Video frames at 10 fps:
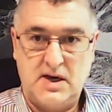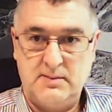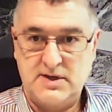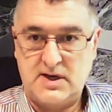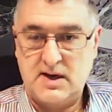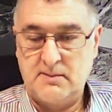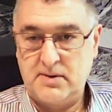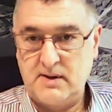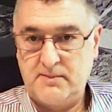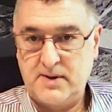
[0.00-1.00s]
A limited
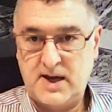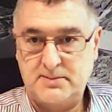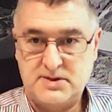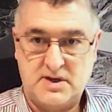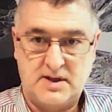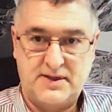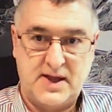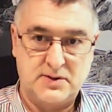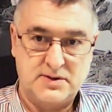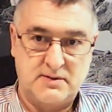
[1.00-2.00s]
company perhaps
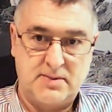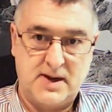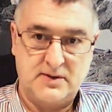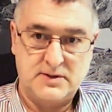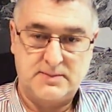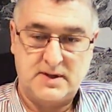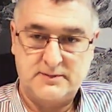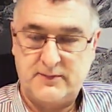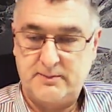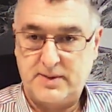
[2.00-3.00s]
£1,000
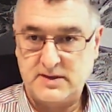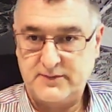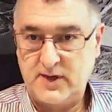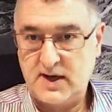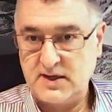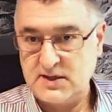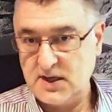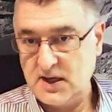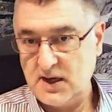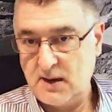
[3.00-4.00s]
plus VAT.